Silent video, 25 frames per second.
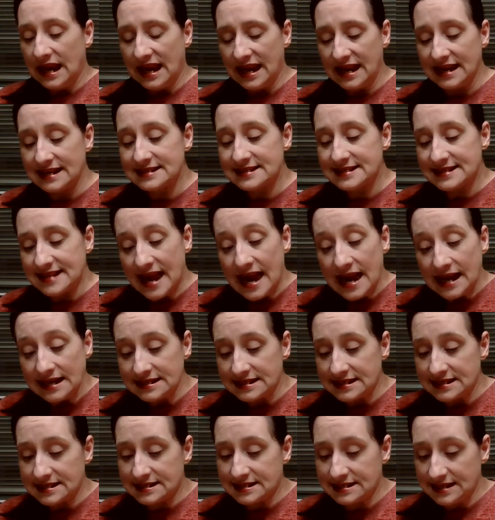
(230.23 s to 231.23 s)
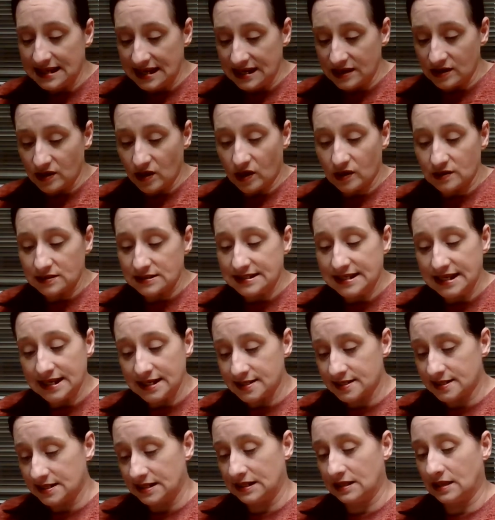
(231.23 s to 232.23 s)
It's sad to see it all
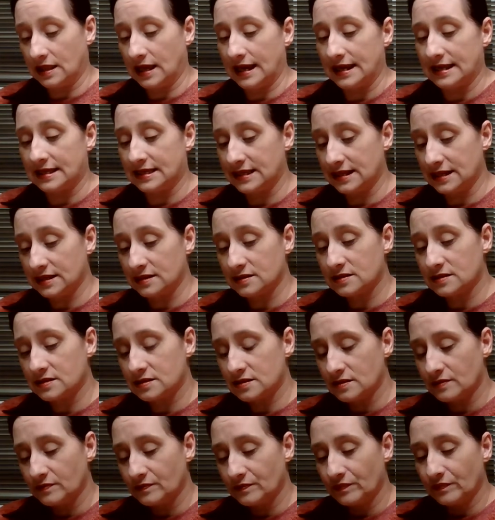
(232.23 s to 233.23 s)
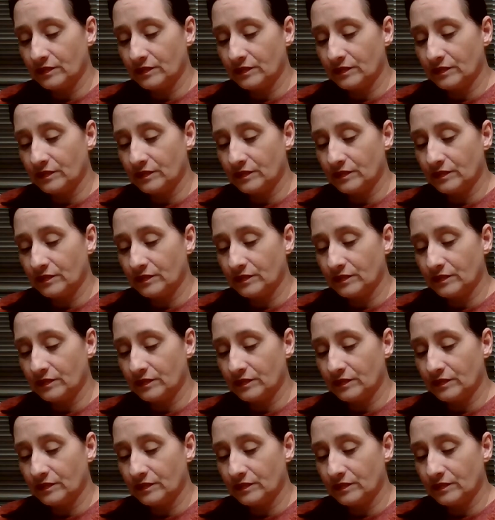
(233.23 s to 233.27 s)
dusty like this.